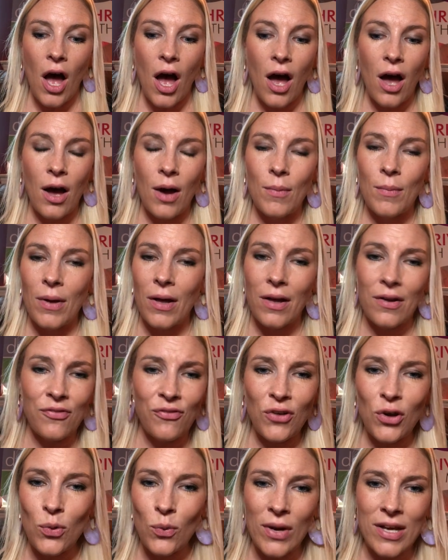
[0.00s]
a
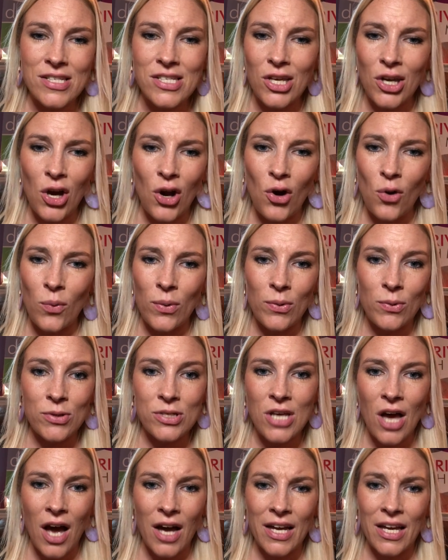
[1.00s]
few weeks ago we were
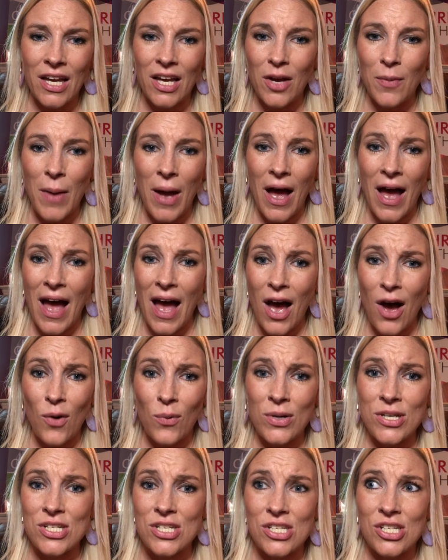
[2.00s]
talking about how
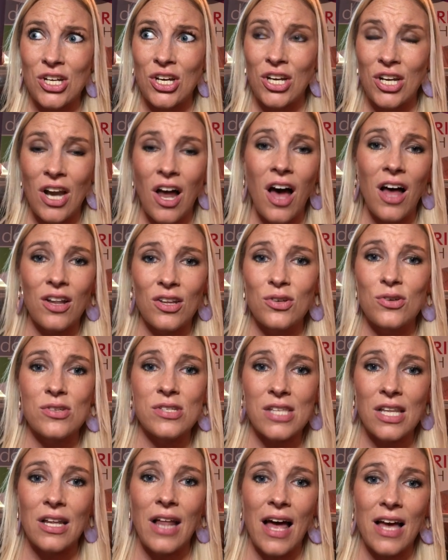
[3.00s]
we just could not
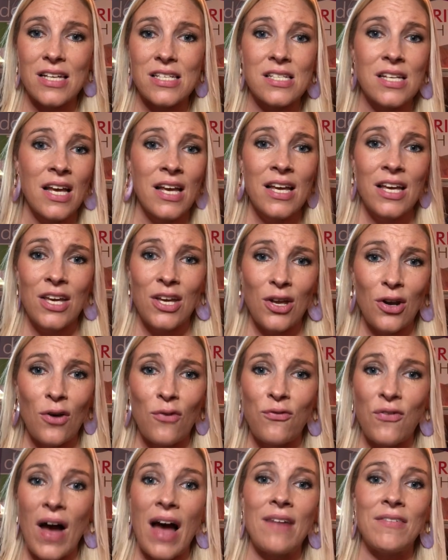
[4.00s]
lose the last,
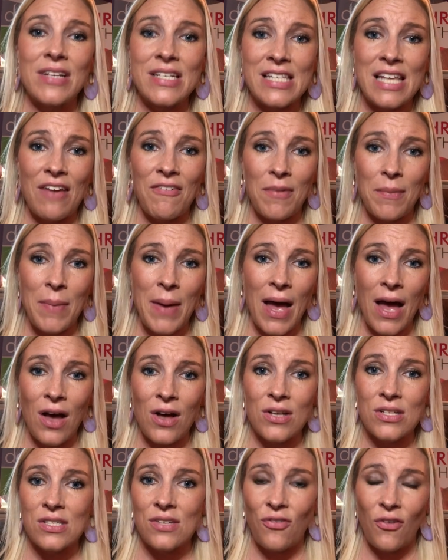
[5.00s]
5 to 7
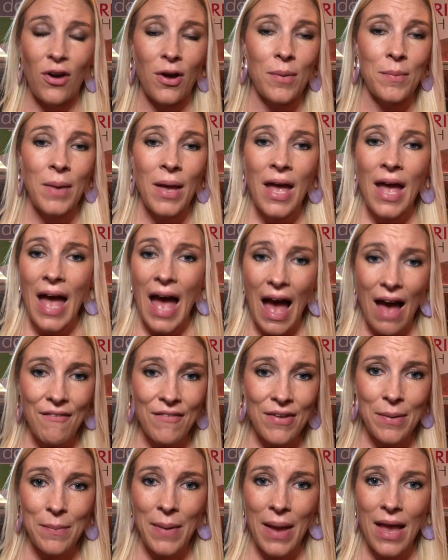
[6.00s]
pounds from
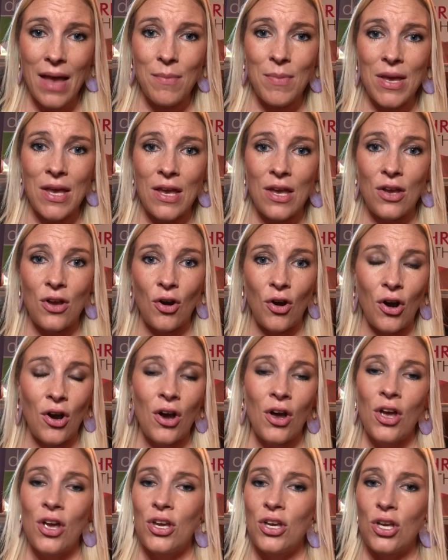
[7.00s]
having a baby,
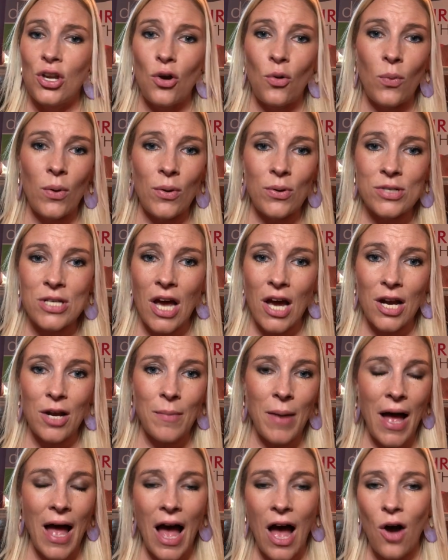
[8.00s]
or, we were talking
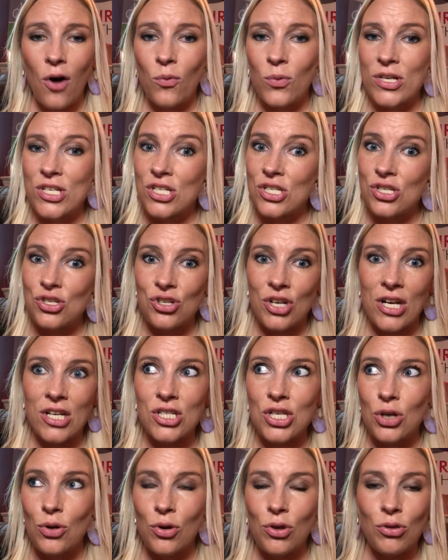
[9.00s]
about how we just drink
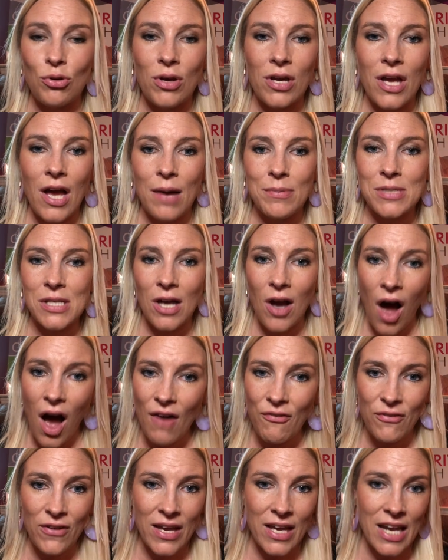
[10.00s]
2 or 3 cups of
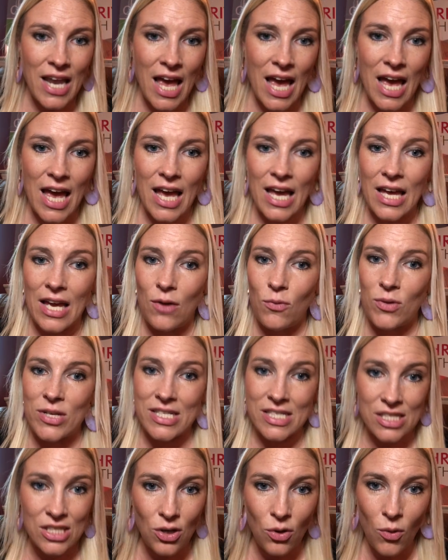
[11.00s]
coffee a day and we
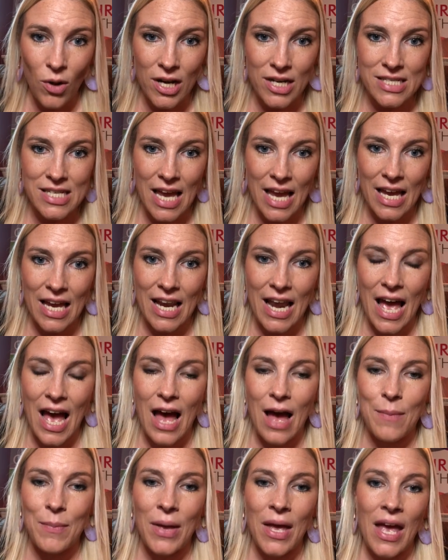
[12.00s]
still want to take a
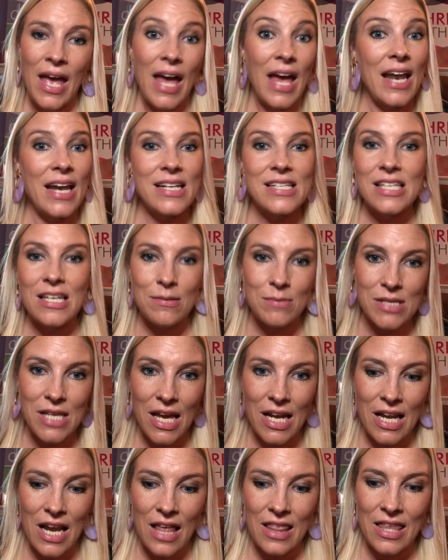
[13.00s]
nap and it seems
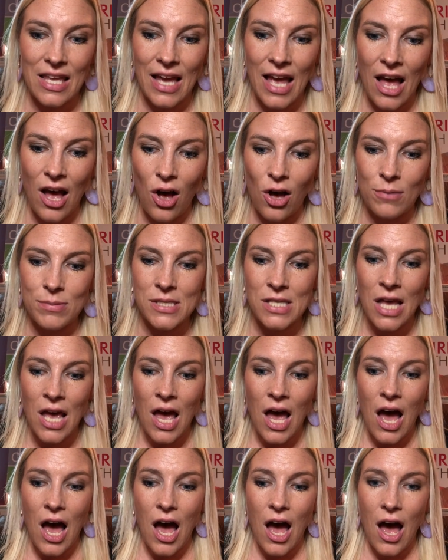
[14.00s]
like nothing helps.
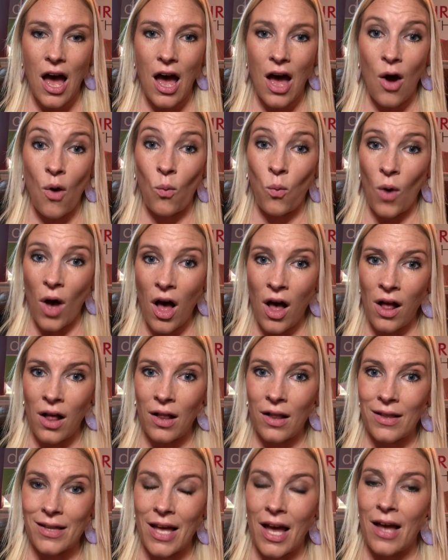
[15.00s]

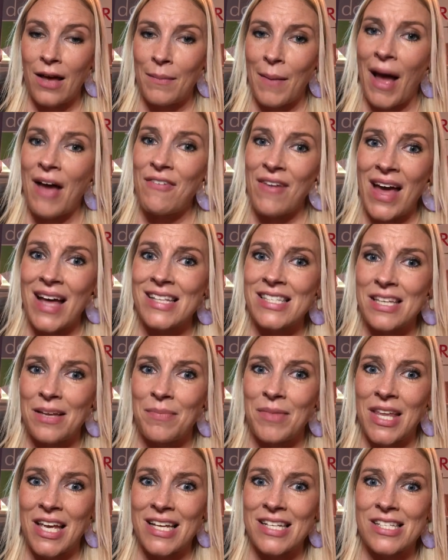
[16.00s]
I've had
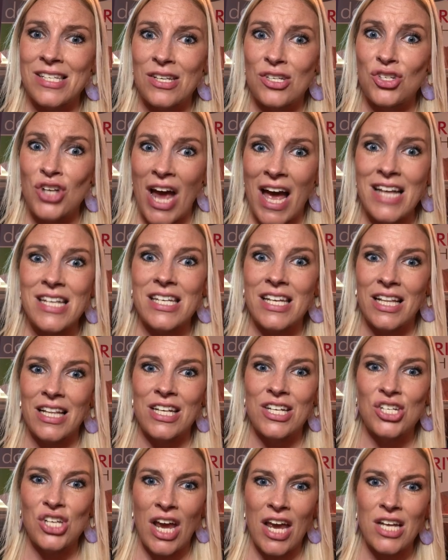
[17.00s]
some things
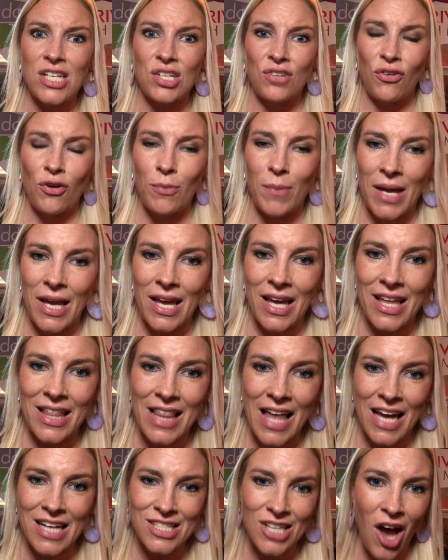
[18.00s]
drastically change for me
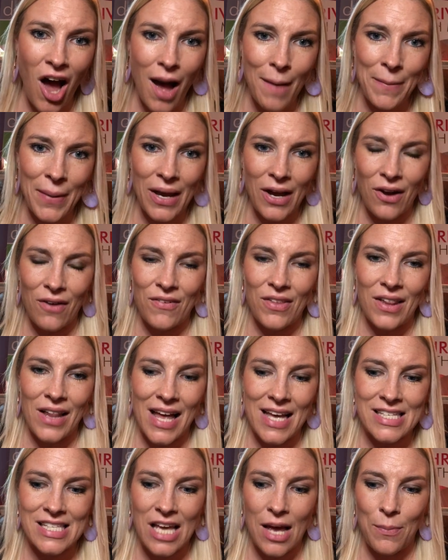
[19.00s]
in that topic over the
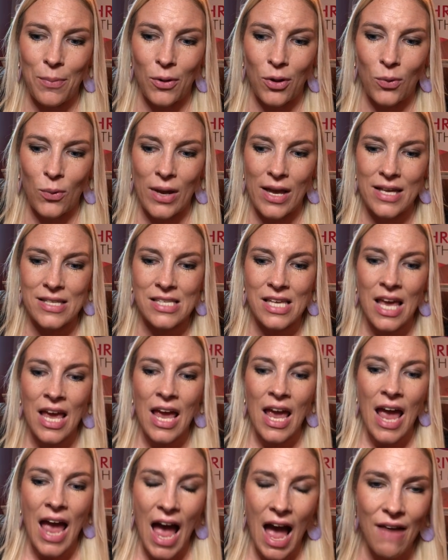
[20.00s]
last couple of weeks.
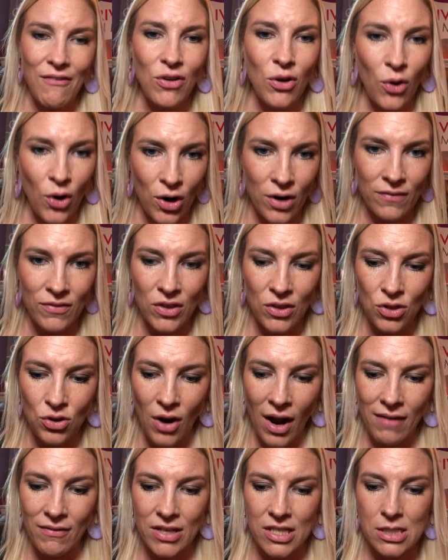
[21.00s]
Have you heard of the
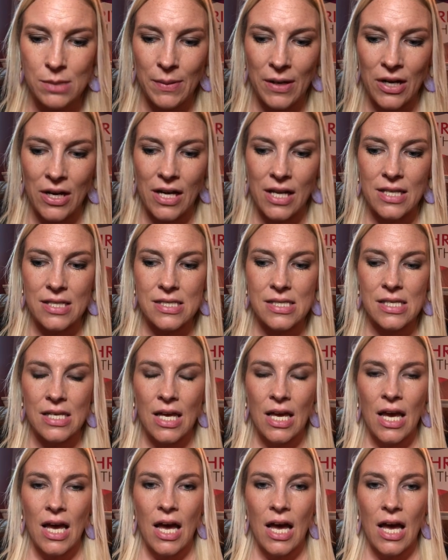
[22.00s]
Thrive Experience?